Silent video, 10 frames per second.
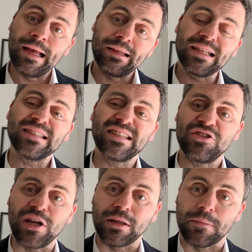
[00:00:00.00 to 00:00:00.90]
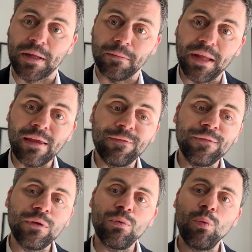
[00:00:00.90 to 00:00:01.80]
Ladies and gentlemen,
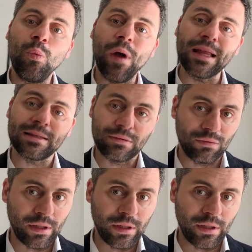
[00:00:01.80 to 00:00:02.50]
if you went to the